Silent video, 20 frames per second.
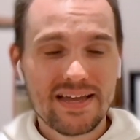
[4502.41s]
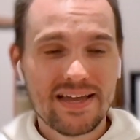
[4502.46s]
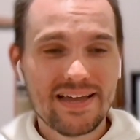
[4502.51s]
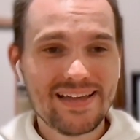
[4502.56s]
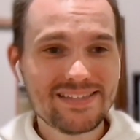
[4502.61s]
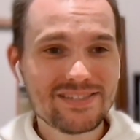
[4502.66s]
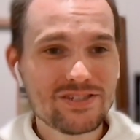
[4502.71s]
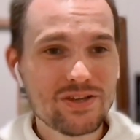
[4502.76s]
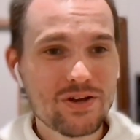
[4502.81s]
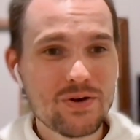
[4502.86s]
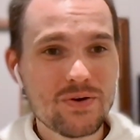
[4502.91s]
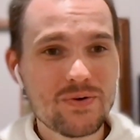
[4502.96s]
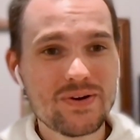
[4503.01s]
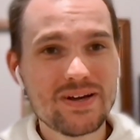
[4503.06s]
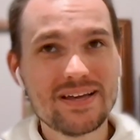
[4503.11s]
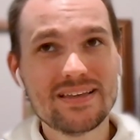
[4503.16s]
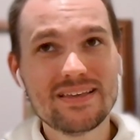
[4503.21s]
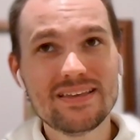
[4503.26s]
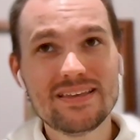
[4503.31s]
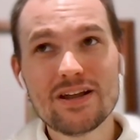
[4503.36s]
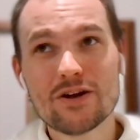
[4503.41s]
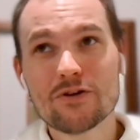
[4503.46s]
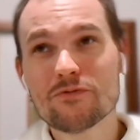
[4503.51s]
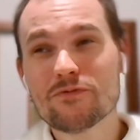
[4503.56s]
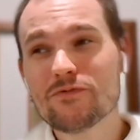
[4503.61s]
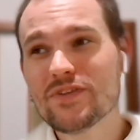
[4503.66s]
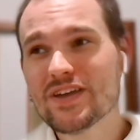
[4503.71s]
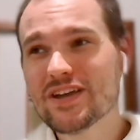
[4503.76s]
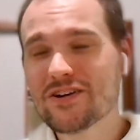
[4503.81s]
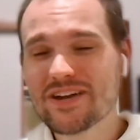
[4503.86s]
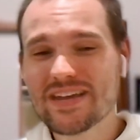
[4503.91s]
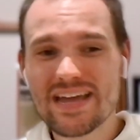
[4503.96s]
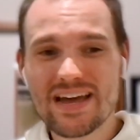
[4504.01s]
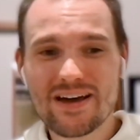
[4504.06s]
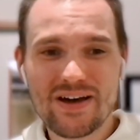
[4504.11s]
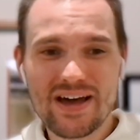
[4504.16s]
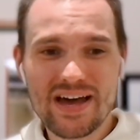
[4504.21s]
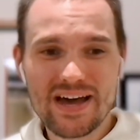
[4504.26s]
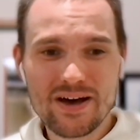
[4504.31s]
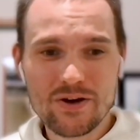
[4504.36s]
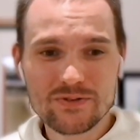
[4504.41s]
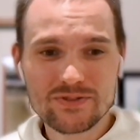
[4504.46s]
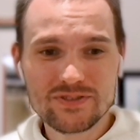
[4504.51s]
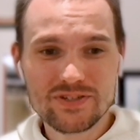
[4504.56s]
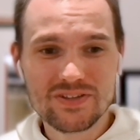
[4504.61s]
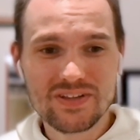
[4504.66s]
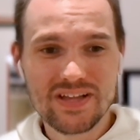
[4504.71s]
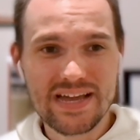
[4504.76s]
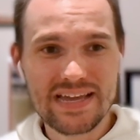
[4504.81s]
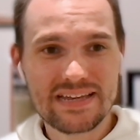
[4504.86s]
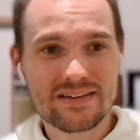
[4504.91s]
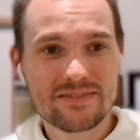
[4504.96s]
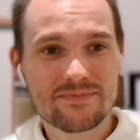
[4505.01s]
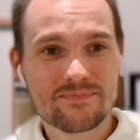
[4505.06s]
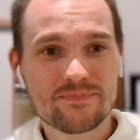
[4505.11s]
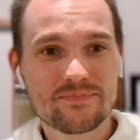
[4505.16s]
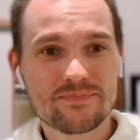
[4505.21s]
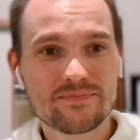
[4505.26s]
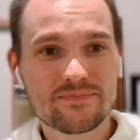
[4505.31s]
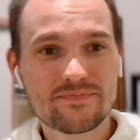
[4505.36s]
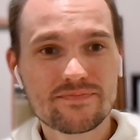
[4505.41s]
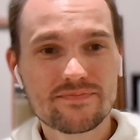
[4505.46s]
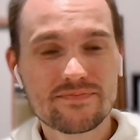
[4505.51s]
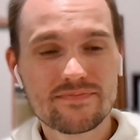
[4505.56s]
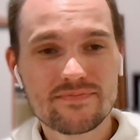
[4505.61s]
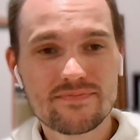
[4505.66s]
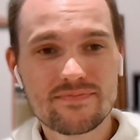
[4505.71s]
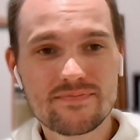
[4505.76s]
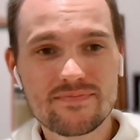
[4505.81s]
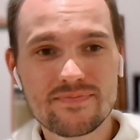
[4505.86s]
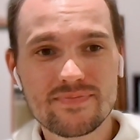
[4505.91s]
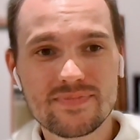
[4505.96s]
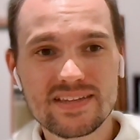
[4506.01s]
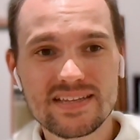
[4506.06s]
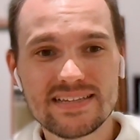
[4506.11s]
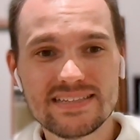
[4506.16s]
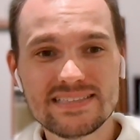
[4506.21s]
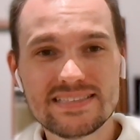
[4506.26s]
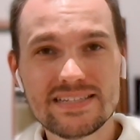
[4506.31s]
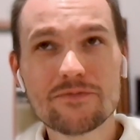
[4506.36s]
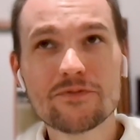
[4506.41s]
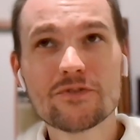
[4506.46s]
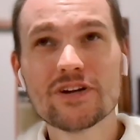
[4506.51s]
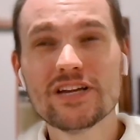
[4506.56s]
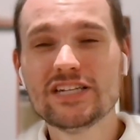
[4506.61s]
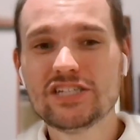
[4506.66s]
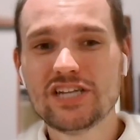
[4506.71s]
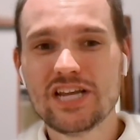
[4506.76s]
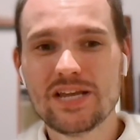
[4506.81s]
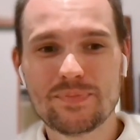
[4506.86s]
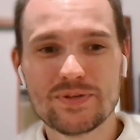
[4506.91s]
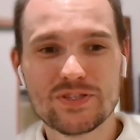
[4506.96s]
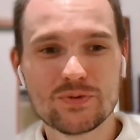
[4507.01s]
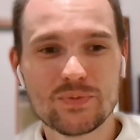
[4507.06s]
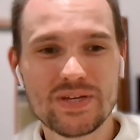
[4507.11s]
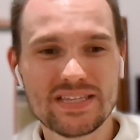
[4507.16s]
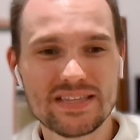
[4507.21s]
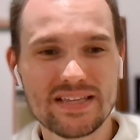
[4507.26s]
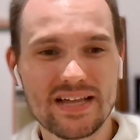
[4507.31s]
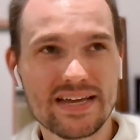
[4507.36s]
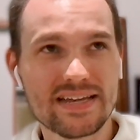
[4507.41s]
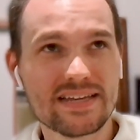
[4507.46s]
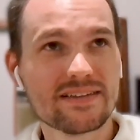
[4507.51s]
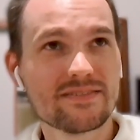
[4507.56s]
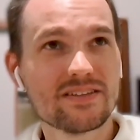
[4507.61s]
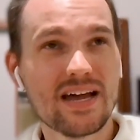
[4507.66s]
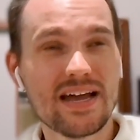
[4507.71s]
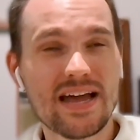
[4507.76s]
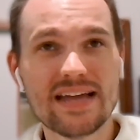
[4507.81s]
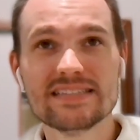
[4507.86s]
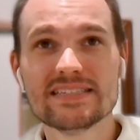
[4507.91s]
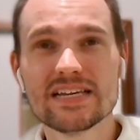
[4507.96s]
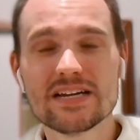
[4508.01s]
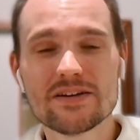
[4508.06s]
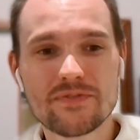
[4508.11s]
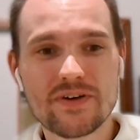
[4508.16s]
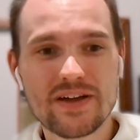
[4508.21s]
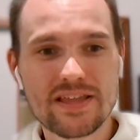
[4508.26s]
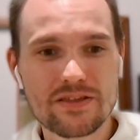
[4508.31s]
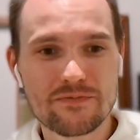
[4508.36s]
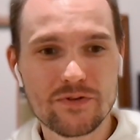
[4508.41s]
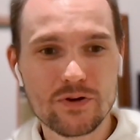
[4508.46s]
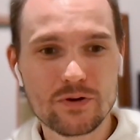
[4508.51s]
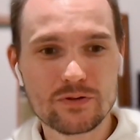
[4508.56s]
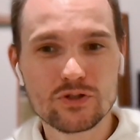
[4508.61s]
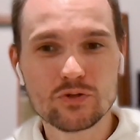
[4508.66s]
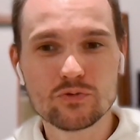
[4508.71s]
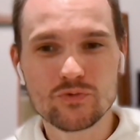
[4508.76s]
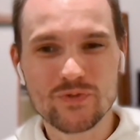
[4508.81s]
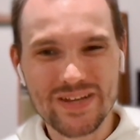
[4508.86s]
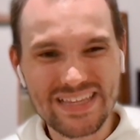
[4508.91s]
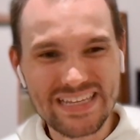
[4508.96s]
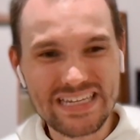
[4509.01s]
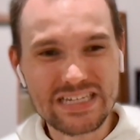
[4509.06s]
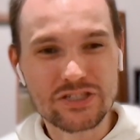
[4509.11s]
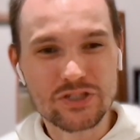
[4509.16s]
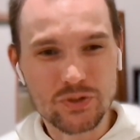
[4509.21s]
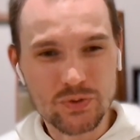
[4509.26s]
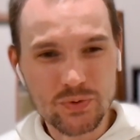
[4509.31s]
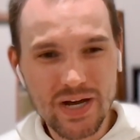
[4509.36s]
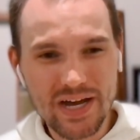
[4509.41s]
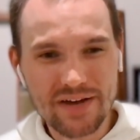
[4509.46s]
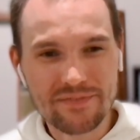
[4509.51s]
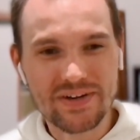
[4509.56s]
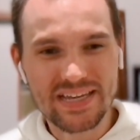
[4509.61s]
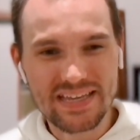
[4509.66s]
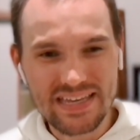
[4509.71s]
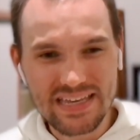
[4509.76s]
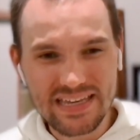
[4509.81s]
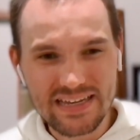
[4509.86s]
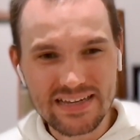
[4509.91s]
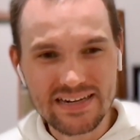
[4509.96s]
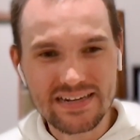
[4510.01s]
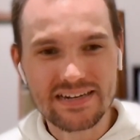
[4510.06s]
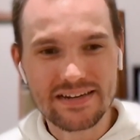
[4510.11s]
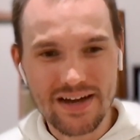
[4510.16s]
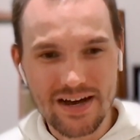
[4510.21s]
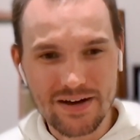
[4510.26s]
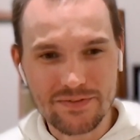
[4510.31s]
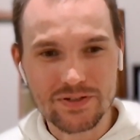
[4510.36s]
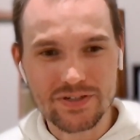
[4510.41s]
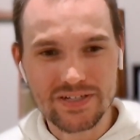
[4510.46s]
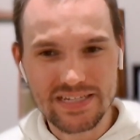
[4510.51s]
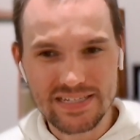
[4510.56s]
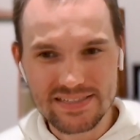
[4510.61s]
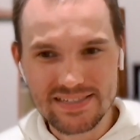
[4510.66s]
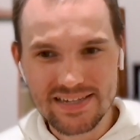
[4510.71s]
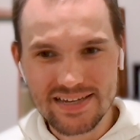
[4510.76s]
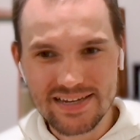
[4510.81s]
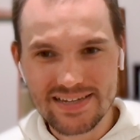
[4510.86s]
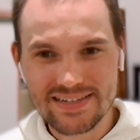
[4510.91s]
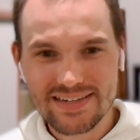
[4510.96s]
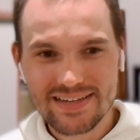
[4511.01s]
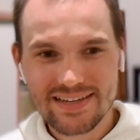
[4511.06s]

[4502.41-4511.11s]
And so, figuring out how to like differentiate between like identify the folks who really do have a keen and novel insight